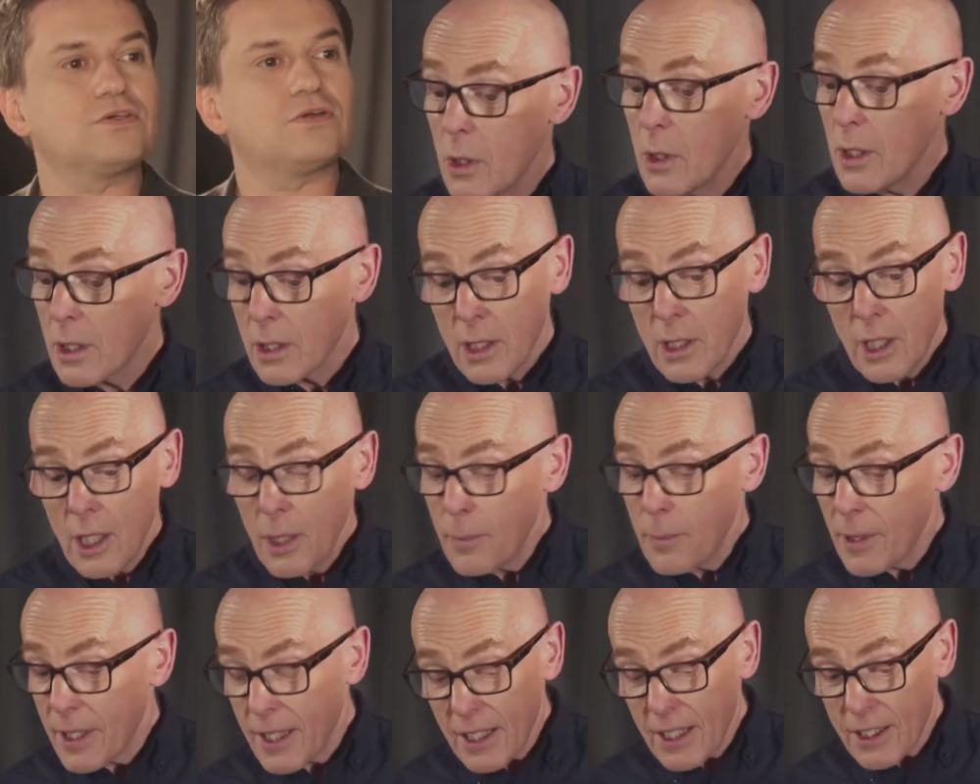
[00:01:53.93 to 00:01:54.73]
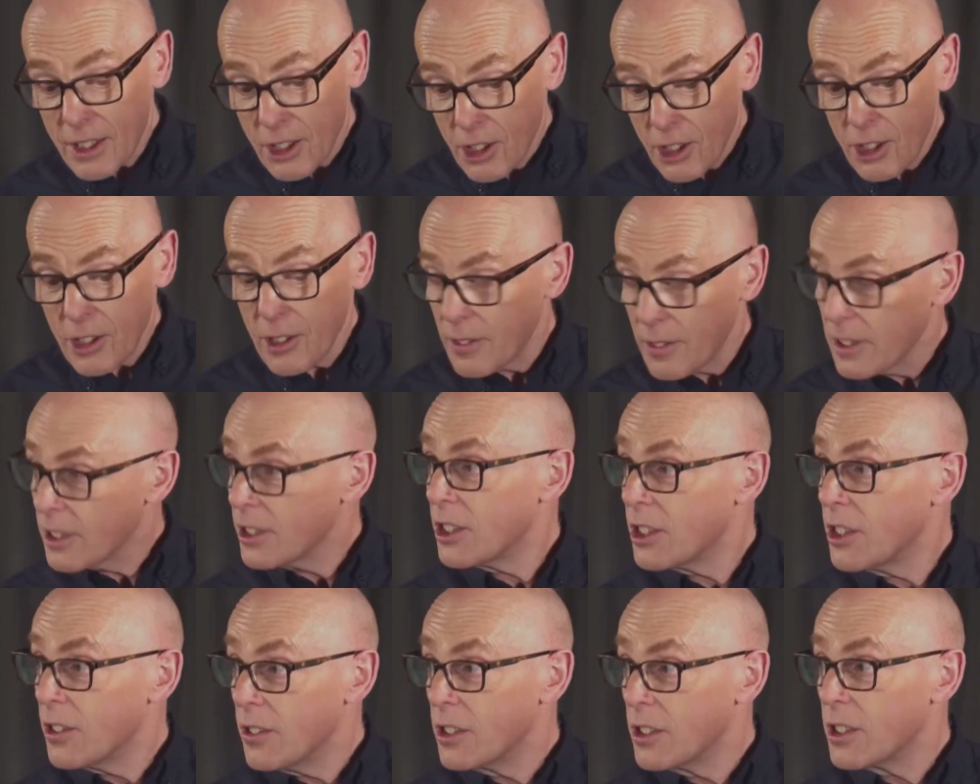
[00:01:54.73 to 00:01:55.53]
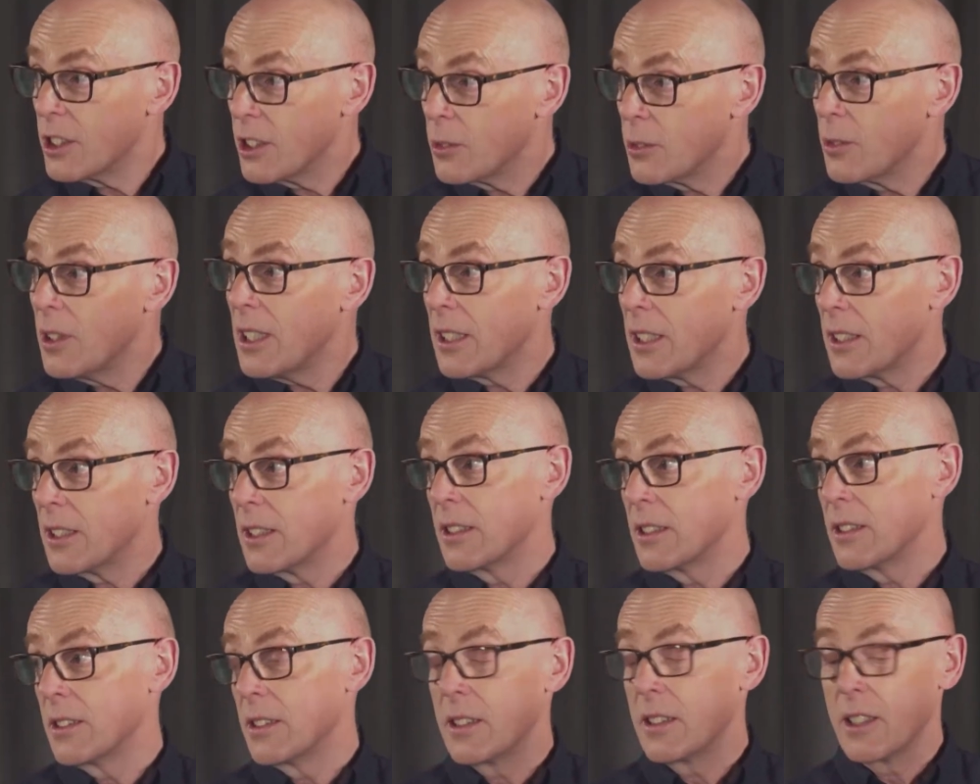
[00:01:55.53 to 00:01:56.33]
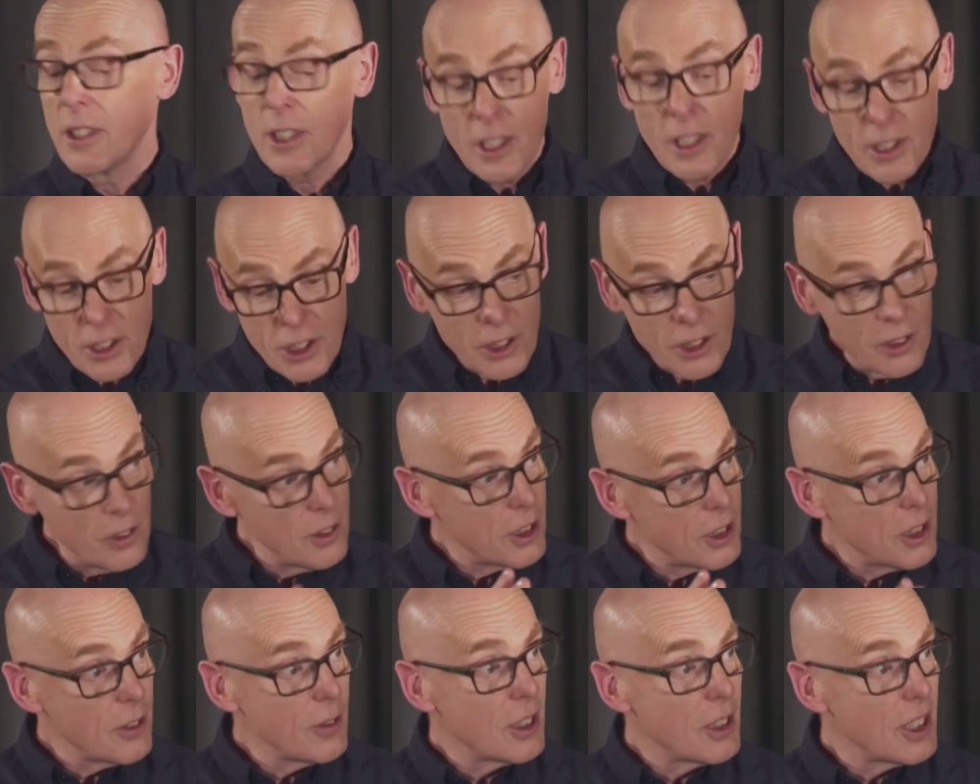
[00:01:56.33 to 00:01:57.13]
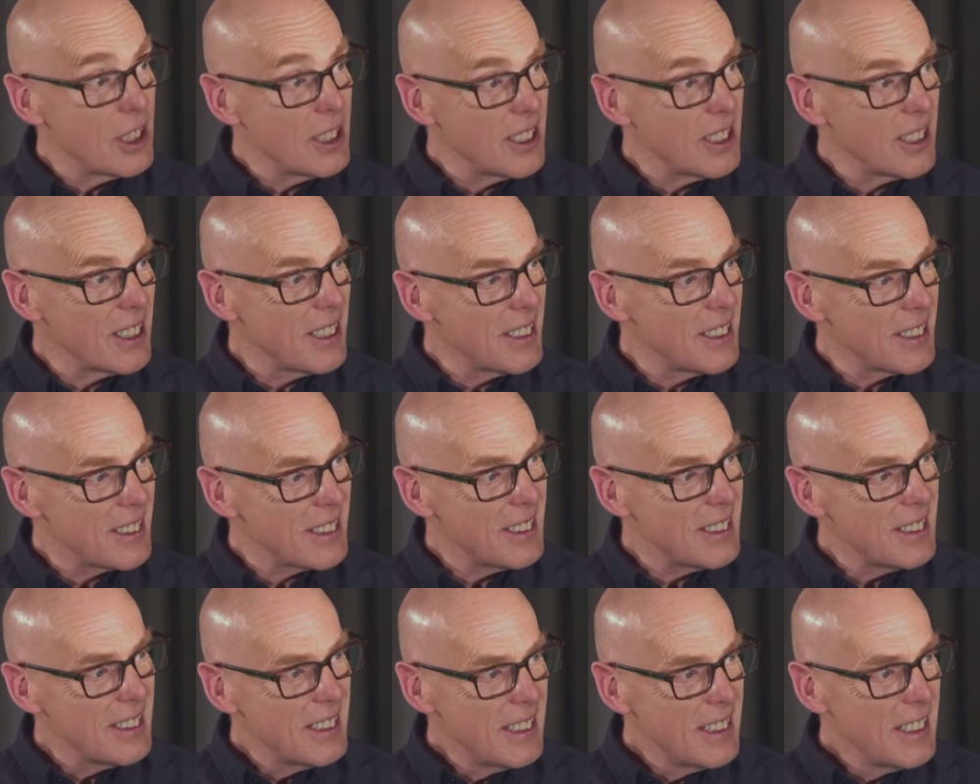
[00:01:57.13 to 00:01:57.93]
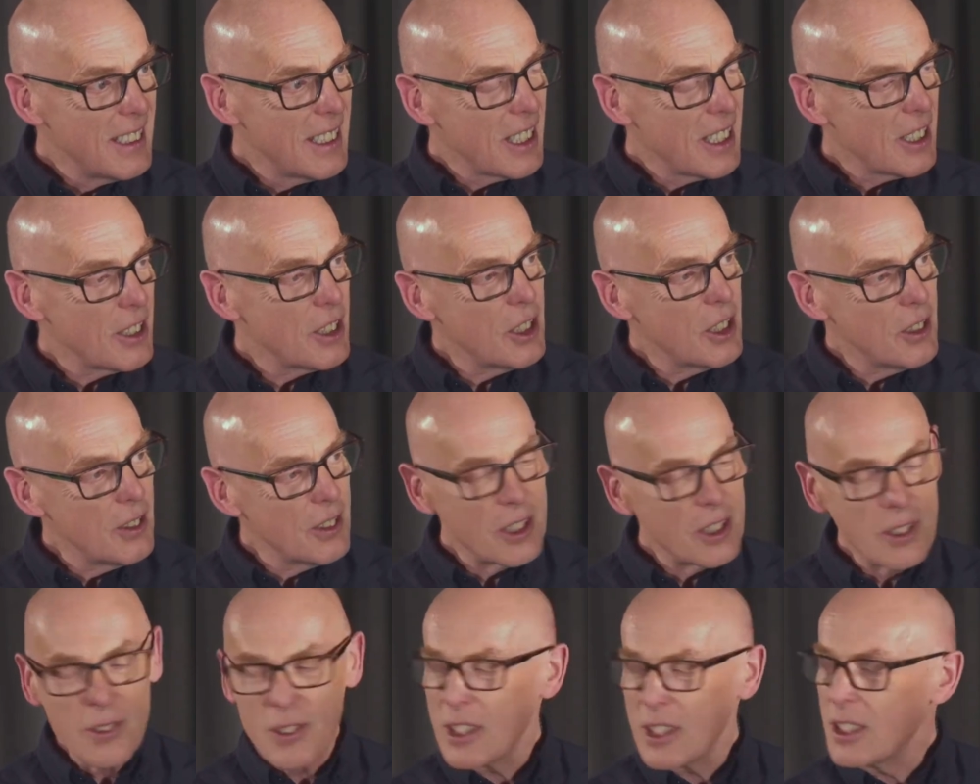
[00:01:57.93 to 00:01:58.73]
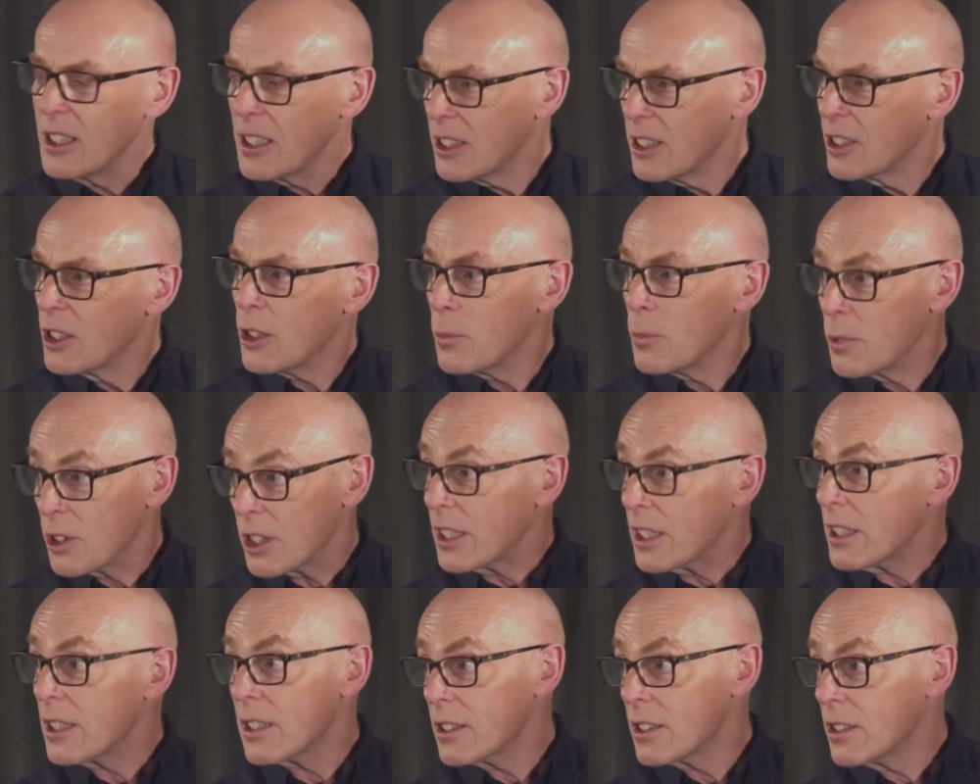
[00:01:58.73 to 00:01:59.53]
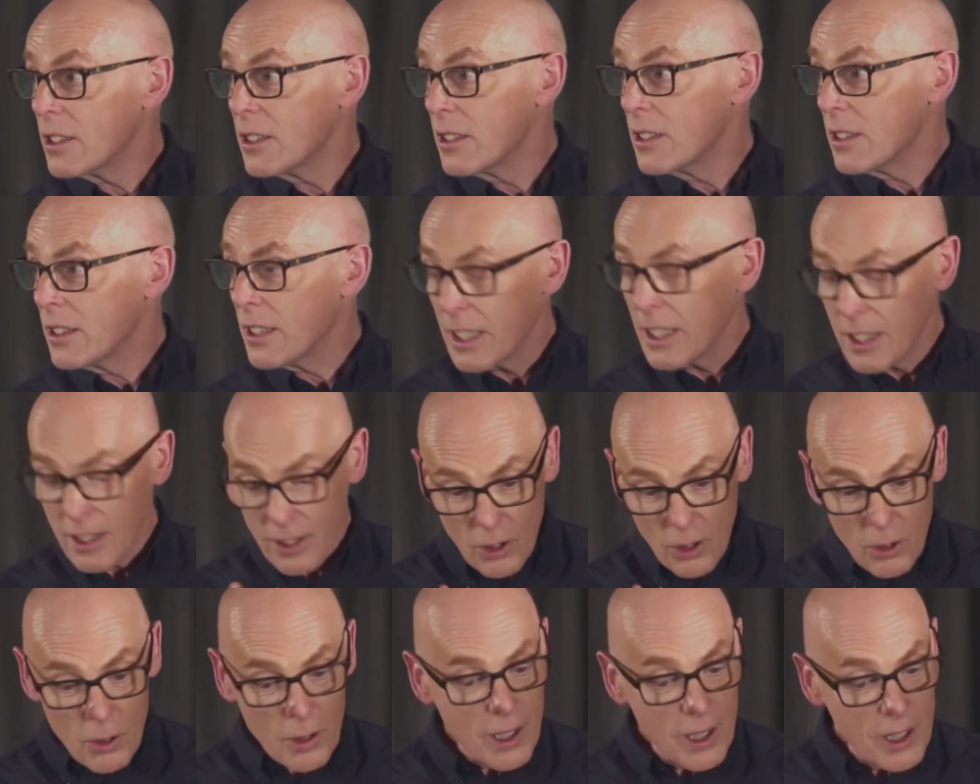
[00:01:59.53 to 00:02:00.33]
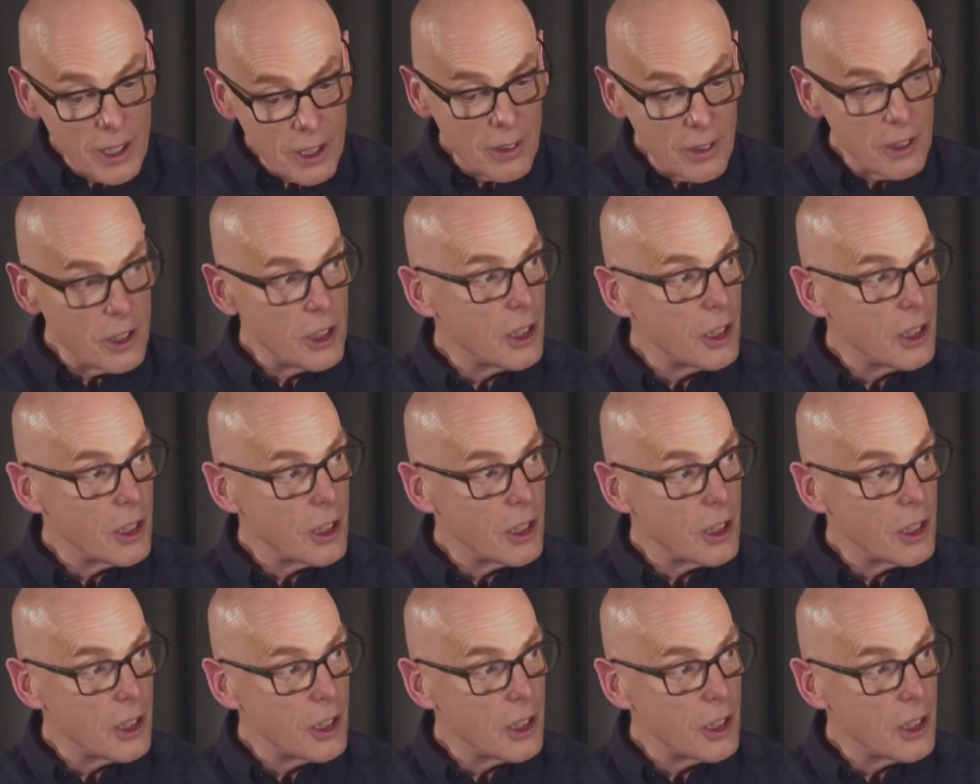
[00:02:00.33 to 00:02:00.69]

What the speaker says: Well, but that's true of our students as well. Because our students have just learned objects. Yes. All they know is